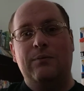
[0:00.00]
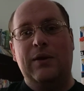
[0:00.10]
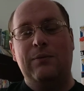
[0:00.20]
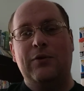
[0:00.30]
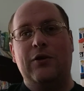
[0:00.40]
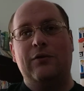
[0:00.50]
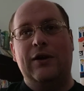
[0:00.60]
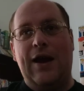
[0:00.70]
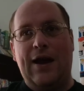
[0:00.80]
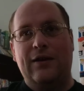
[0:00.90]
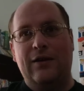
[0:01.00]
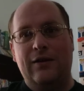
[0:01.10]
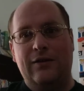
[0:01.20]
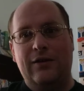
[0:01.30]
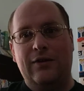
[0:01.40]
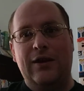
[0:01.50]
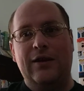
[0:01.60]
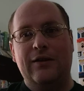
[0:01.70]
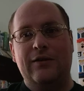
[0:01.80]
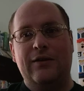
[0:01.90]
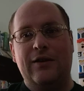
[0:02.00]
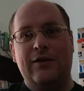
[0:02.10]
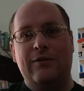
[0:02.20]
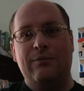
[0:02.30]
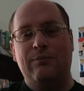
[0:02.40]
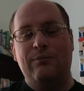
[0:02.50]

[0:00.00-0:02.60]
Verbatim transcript: People don't react to things as